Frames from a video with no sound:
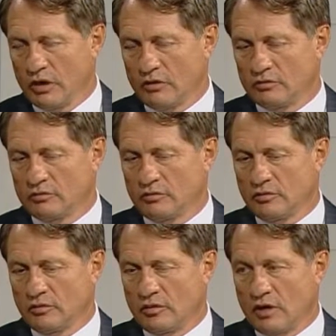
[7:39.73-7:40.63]
Well,
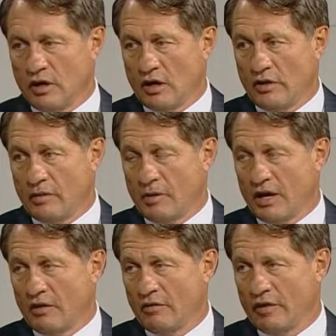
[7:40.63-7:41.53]
are they
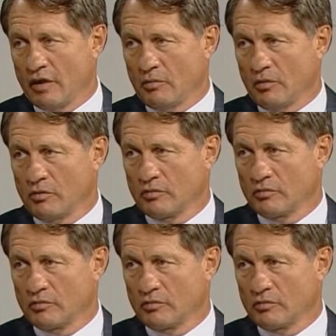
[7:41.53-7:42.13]
bioavailable?